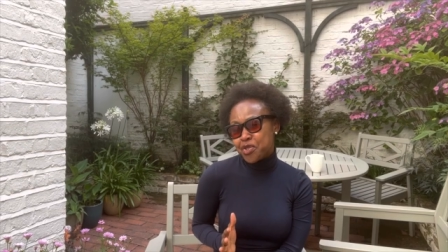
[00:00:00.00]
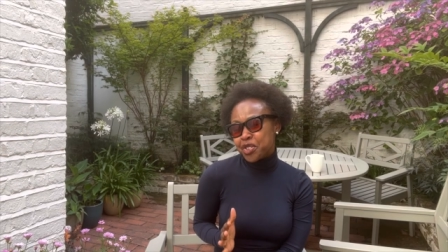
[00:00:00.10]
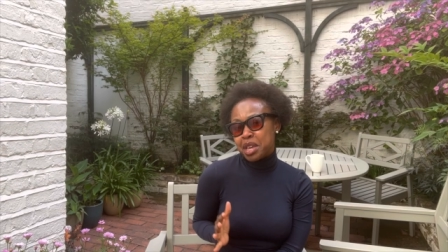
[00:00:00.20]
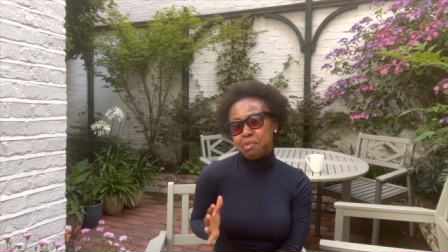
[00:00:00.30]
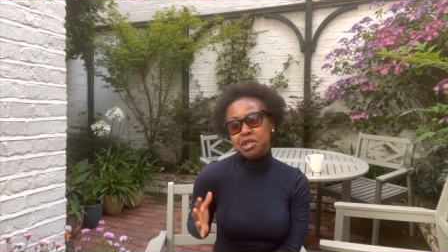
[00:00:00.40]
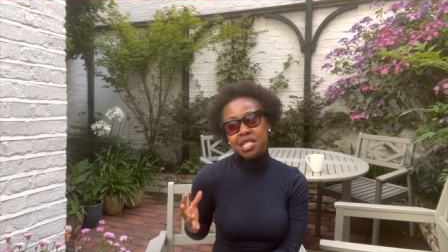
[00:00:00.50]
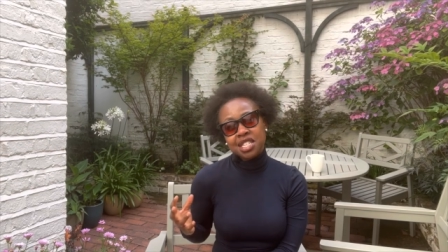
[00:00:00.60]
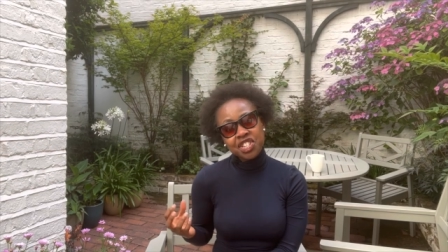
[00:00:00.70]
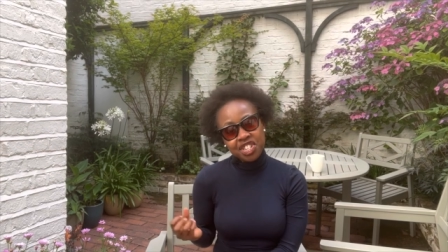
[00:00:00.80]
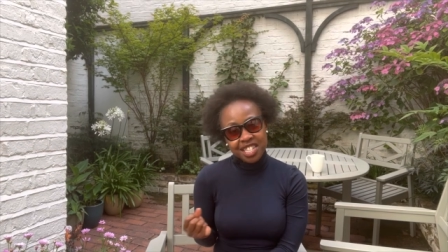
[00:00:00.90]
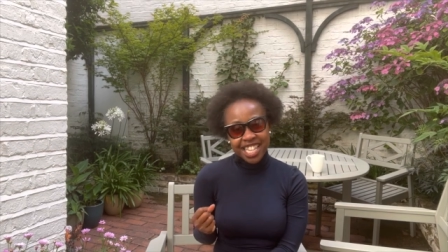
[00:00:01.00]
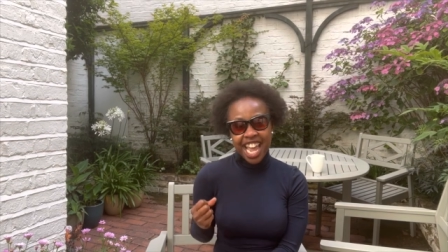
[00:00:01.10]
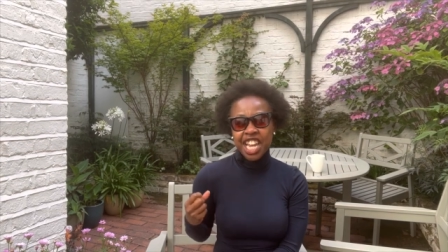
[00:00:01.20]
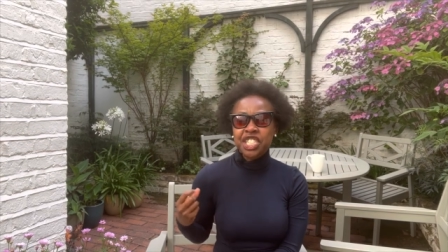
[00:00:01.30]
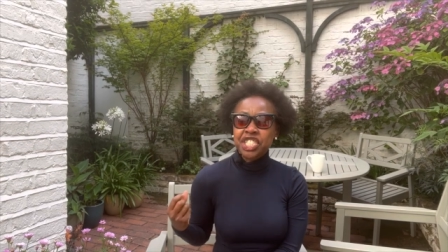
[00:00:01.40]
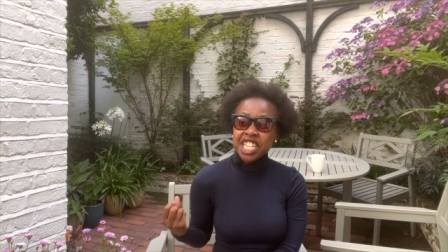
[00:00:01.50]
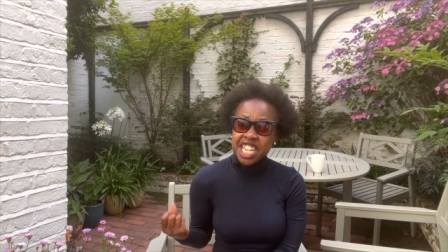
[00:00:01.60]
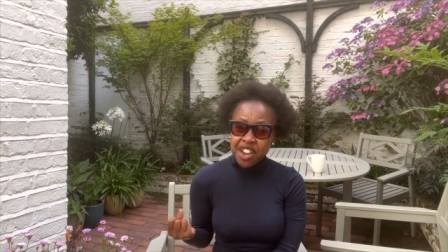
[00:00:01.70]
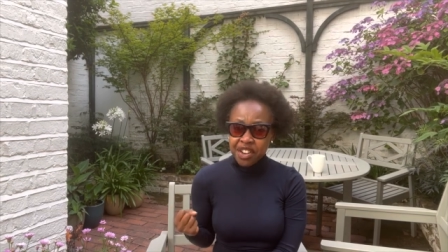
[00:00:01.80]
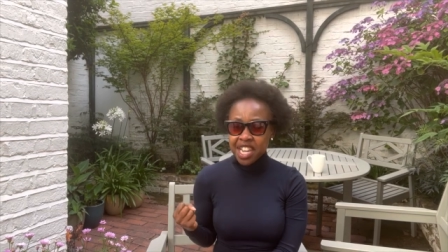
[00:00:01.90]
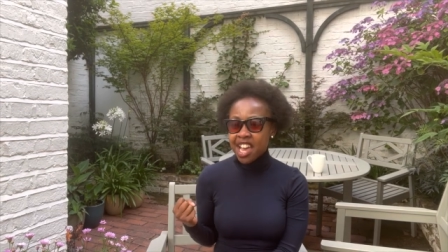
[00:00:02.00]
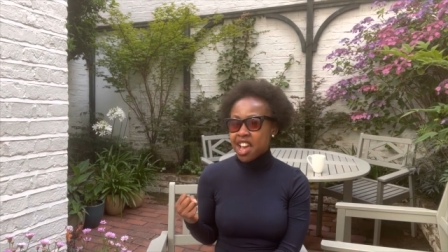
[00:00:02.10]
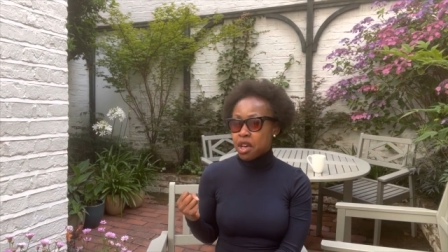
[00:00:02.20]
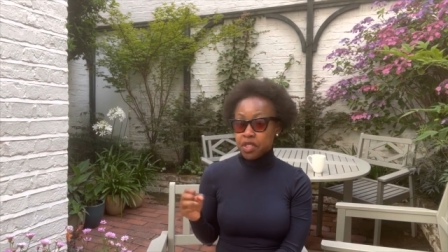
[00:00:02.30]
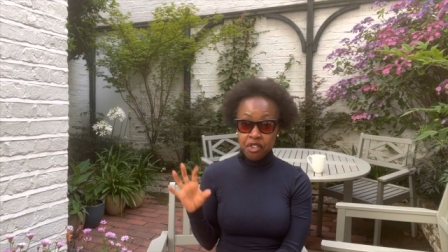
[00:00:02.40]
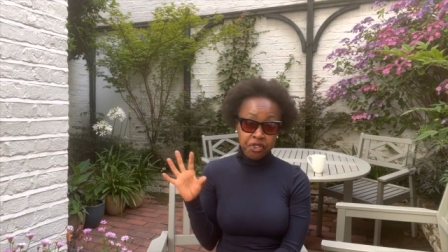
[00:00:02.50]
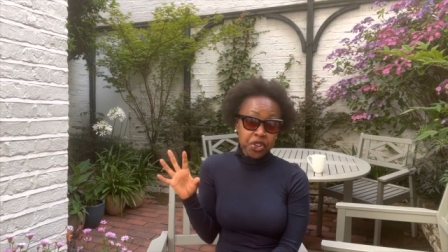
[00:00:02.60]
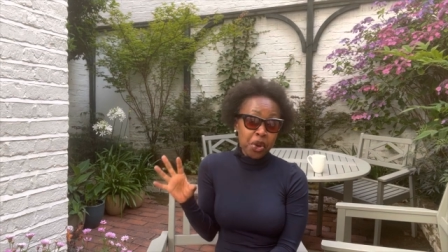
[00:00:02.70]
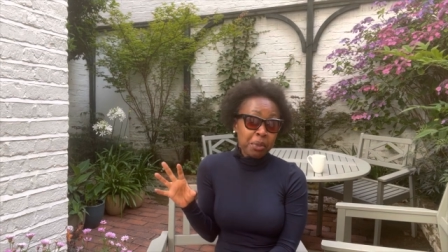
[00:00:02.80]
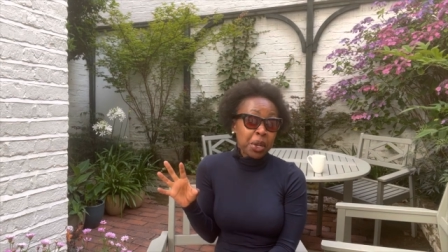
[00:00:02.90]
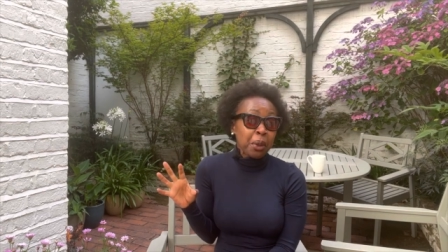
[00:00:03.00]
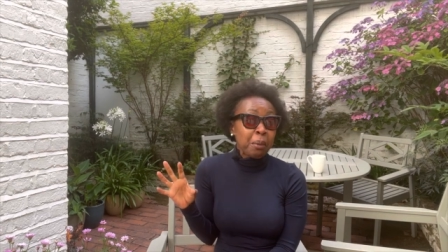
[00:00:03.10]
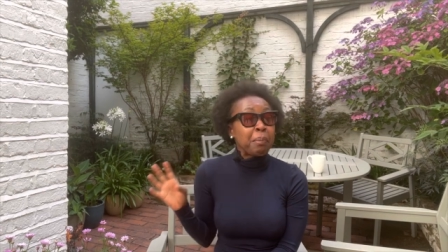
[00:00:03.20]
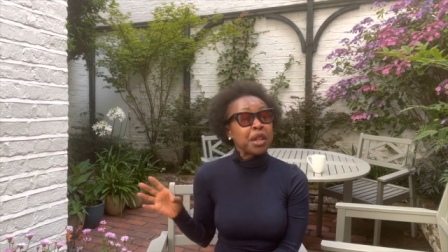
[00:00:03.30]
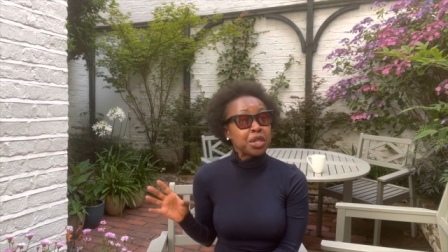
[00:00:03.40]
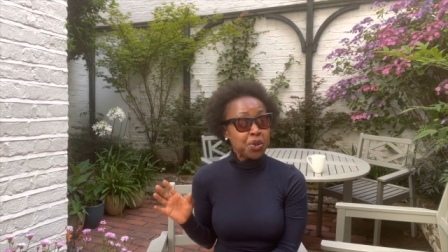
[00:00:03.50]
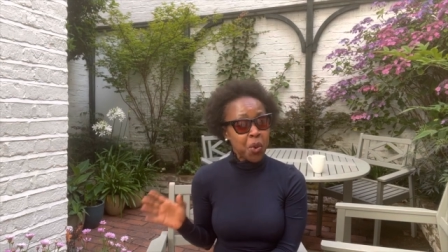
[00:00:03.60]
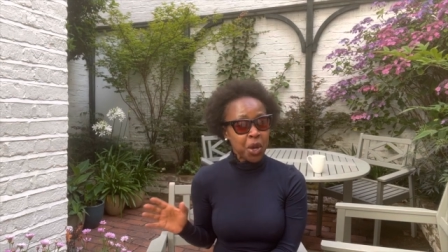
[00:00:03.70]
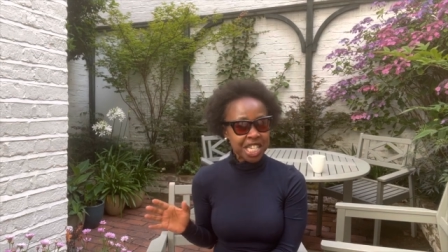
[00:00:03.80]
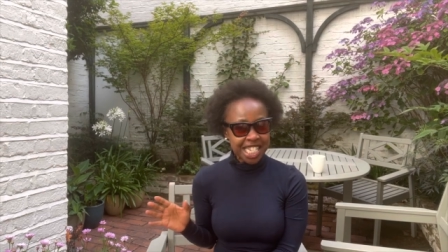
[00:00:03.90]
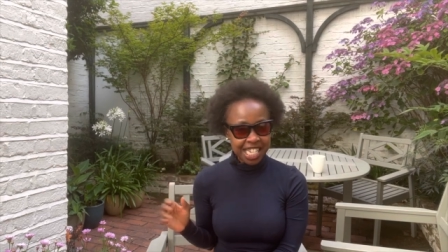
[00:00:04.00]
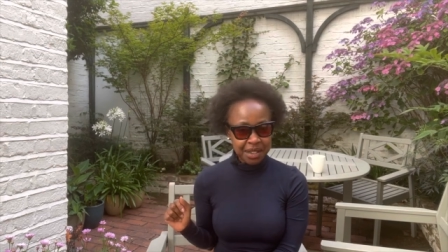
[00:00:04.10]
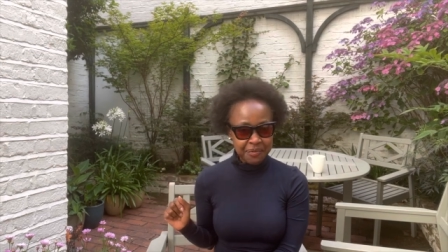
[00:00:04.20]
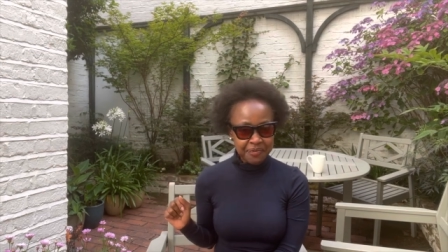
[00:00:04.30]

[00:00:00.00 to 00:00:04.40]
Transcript: for their precision, their engineering, their phenomenal build quality.